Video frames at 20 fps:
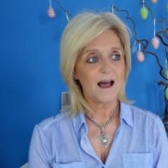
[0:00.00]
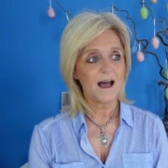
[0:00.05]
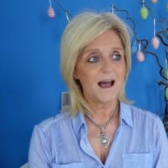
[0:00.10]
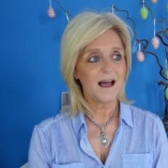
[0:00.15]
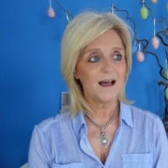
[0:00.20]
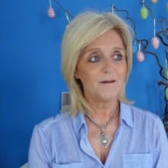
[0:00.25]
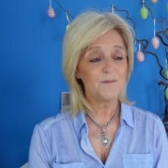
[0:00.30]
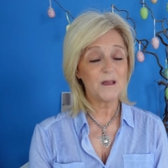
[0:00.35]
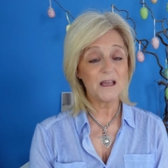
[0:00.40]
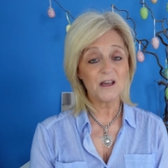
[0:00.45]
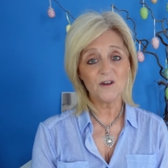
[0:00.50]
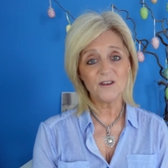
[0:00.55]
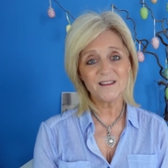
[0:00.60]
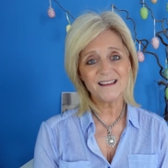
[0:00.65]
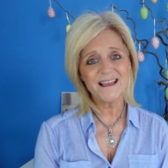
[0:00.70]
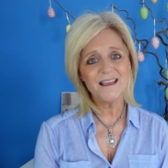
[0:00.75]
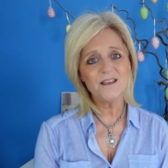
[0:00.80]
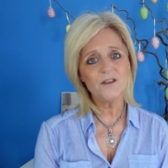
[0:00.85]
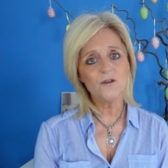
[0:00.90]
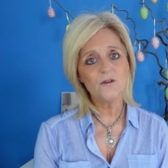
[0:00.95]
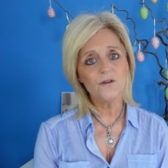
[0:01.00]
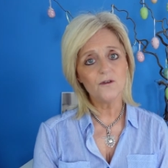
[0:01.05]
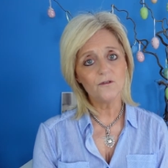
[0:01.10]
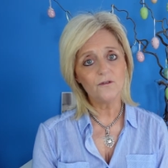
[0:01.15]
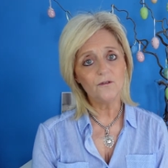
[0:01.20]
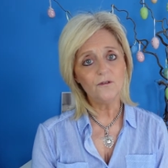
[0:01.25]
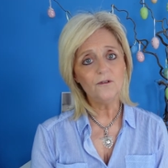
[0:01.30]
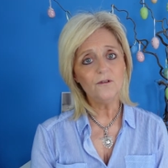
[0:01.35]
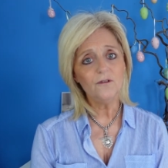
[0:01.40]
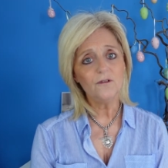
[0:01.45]
and because he
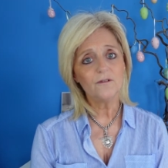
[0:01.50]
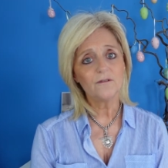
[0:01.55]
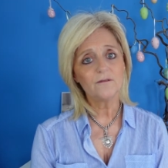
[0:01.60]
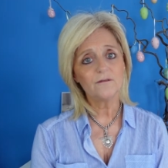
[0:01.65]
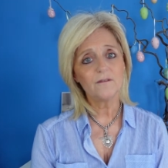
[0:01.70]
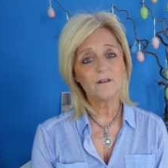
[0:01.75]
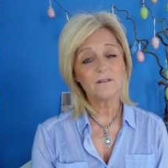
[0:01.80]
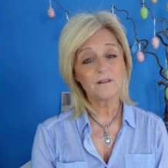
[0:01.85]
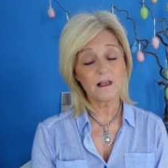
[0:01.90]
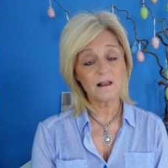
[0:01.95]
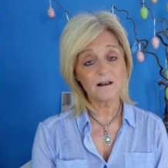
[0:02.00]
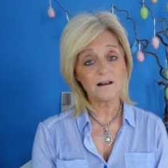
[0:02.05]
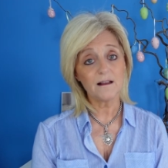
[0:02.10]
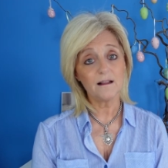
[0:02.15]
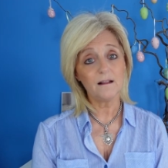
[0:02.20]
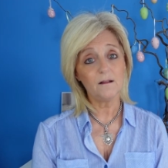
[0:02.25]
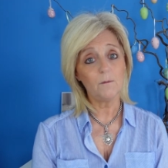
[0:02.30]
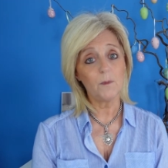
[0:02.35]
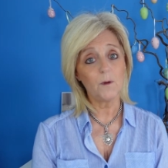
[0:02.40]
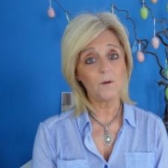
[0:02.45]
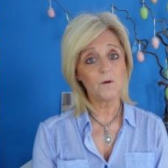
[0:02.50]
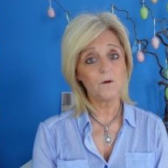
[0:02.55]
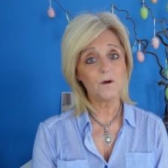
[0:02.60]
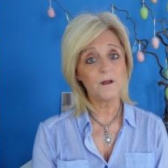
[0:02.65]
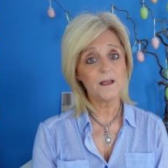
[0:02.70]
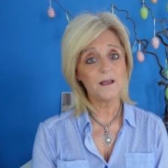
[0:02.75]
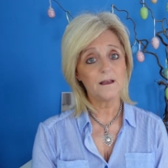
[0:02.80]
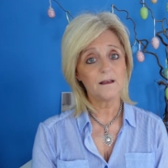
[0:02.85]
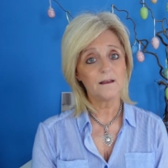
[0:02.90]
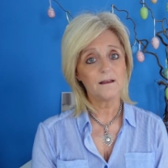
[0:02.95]
knew that that little
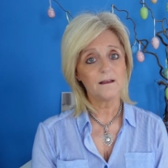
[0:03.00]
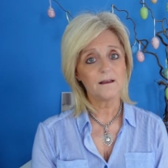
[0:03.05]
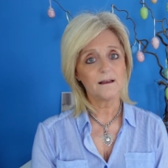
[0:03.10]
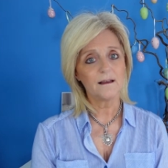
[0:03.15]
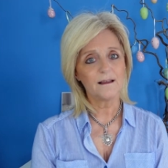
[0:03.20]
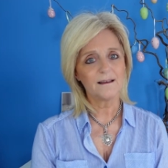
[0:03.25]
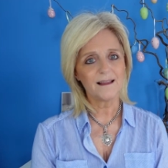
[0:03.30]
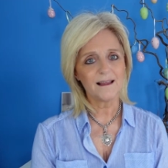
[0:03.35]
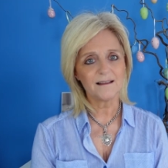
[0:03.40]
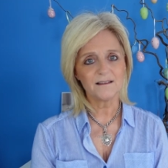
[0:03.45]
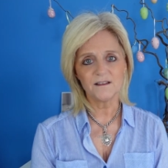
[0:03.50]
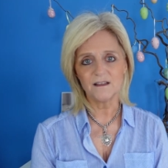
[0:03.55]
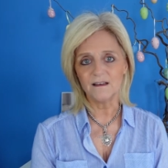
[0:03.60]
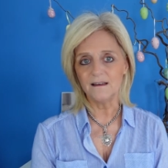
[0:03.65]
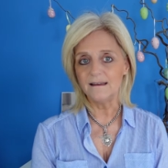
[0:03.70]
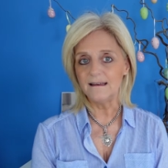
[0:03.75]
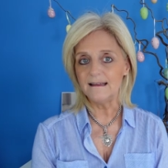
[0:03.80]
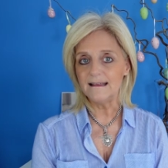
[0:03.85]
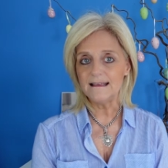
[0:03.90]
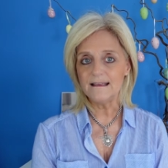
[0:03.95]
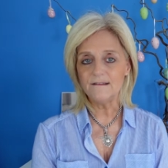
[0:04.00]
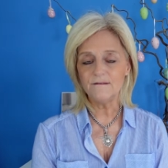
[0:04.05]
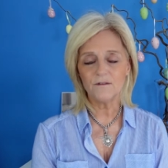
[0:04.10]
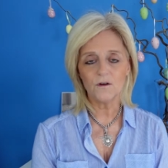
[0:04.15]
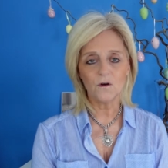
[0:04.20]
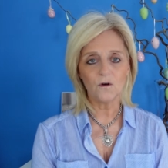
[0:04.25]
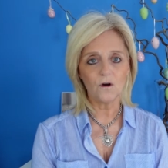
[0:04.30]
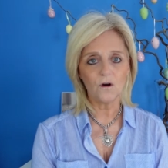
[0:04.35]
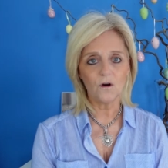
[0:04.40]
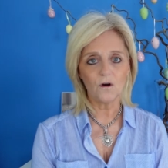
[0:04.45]
boy had had to leave
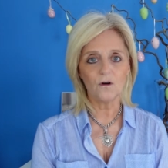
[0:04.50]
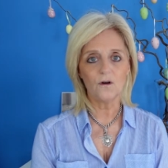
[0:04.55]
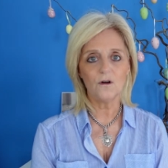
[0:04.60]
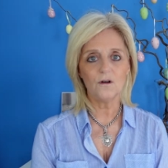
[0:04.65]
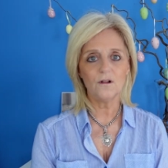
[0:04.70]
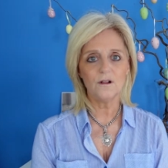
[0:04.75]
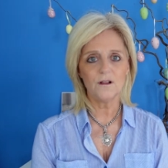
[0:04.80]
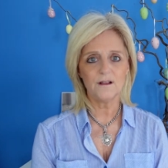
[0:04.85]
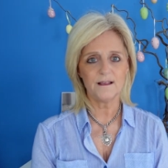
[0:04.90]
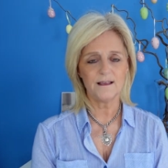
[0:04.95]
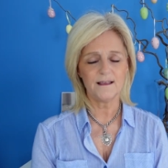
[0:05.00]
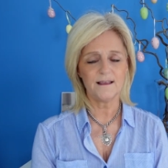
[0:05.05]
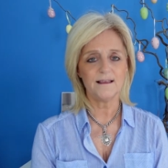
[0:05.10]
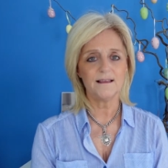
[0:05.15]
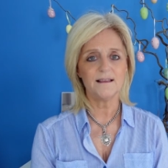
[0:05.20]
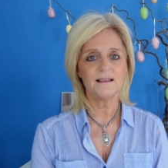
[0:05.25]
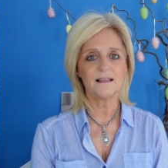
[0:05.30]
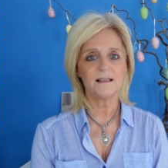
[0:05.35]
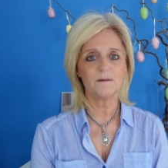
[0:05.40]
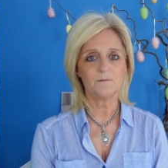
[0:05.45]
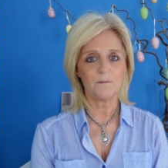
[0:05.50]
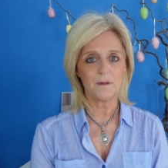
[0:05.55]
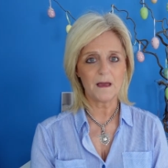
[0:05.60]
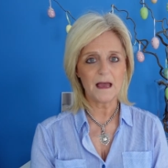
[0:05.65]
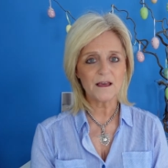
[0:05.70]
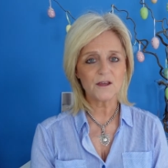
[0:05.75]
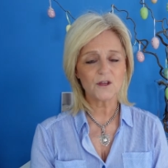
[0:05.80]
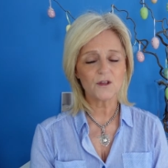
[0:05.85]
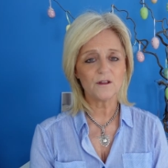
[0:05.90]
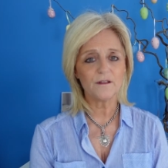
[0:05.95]
all his
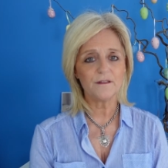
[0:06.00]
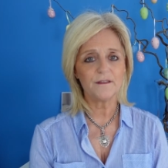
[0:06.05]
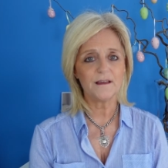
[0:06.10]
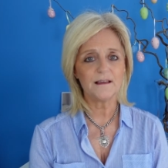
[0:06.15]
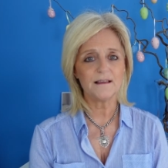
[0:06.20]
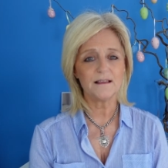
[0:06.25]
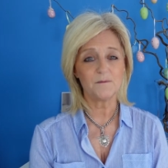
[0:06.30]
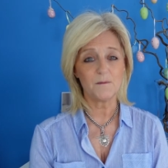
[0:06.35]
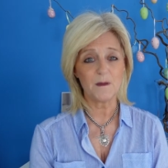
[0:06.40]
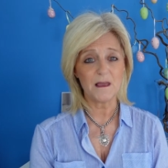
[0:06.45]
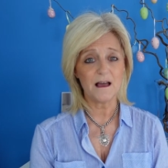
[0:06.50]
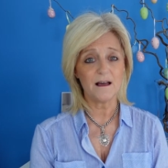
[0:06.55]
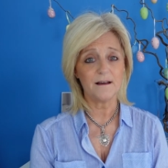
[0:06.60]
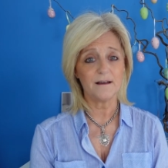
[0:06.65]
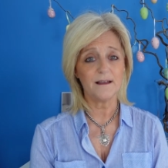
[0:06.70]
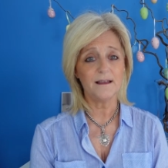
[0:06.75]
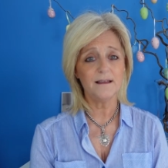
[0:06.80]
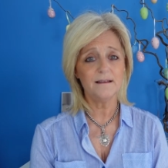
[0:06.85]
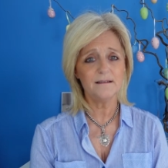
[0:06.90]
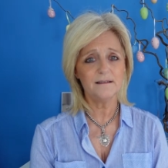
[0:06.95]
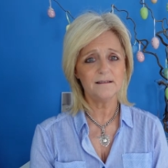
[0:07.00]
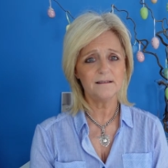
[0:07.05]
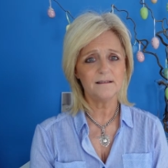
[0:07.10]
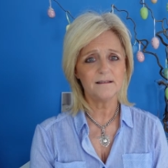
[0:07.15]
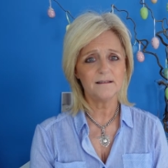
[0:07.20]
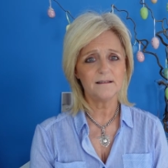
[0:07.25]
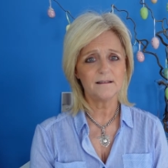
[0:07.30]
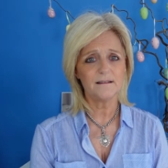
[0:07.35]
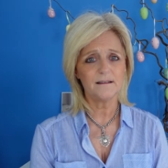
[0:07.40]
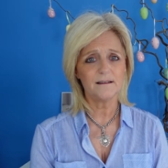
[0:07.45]
special things behind
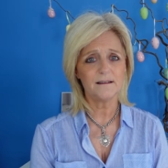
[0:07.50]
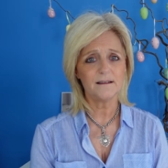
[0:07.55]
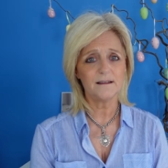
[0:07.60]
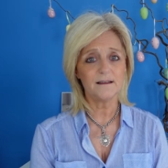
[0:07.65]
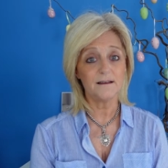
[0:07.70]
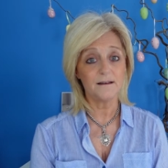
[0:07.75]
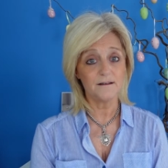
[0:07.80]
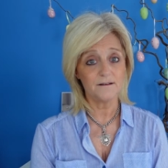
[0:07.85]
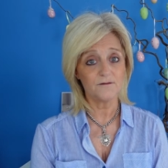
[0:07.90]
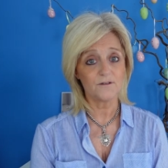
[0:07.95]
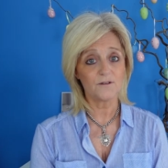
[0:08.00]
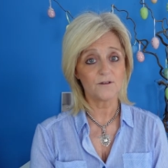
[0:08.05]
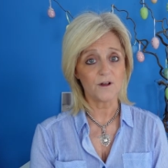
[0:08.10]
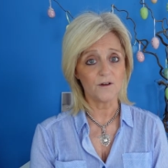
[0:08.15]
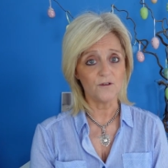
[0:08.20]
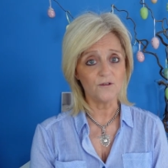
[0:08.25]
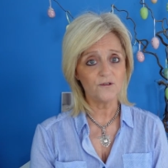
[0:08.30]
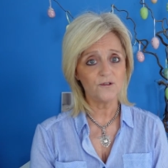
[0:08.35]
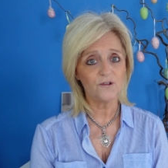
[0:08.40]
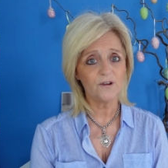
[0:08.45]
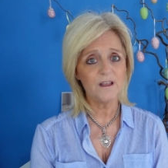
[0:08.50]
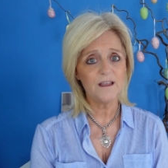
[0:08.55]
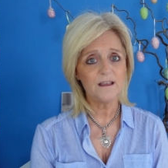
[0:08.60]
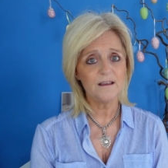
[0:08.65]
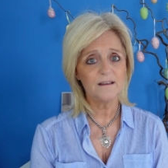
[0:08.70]
in another country,